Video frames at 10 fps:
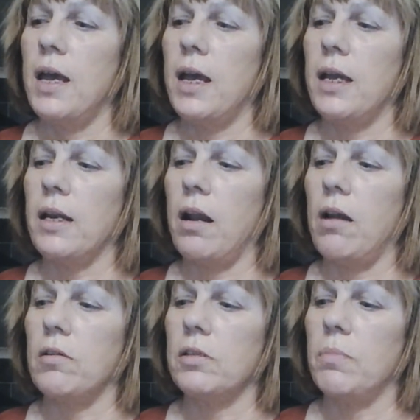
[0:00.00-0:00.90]
in
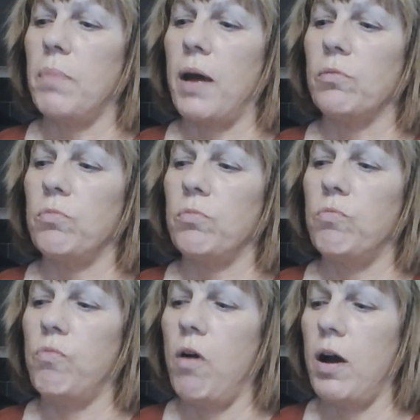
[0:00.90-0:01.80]
class about
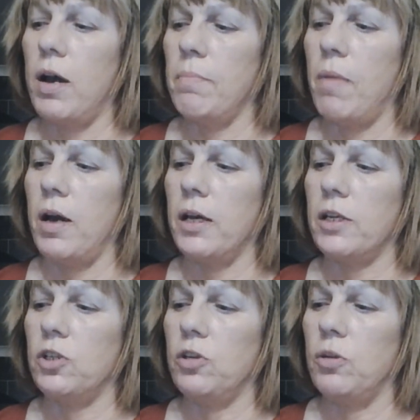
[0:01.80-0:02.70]
why
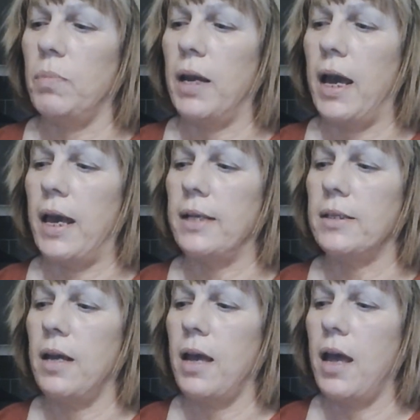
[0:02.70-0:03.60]
might you be
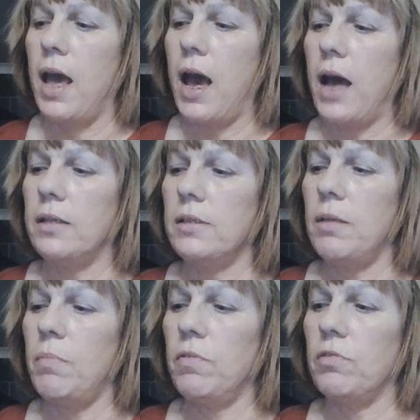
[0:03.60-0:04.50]
late. And
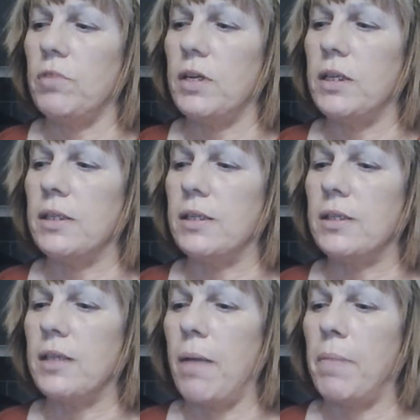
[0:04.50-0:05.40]
some of the
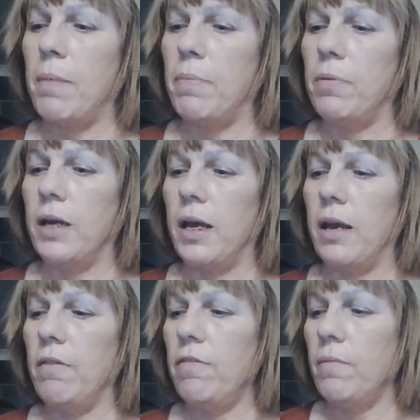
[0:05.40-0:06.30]
reasons that people
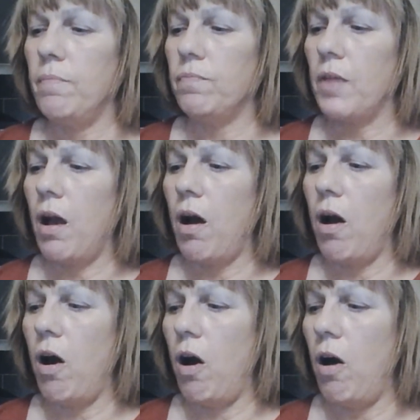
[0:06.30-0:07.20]
give
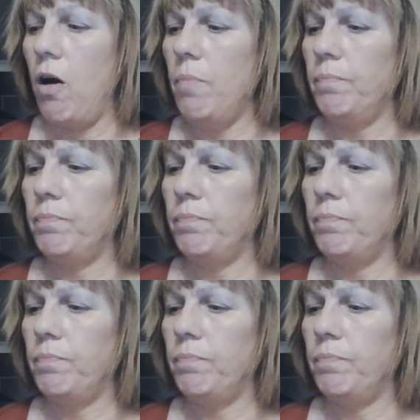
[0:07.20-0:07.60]
are